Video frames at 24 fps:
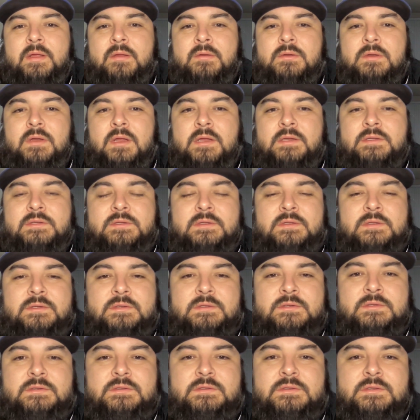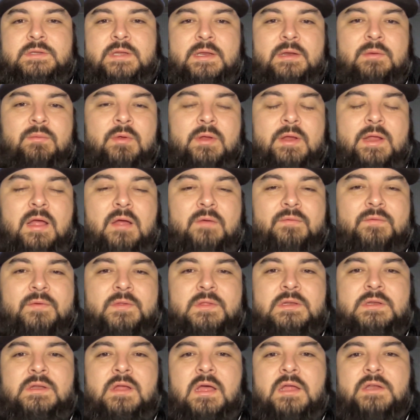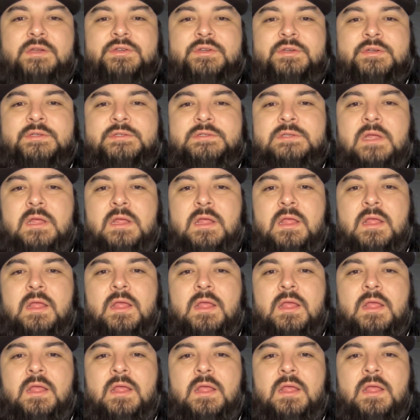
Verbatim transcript: It didn't work out for the Dodgers.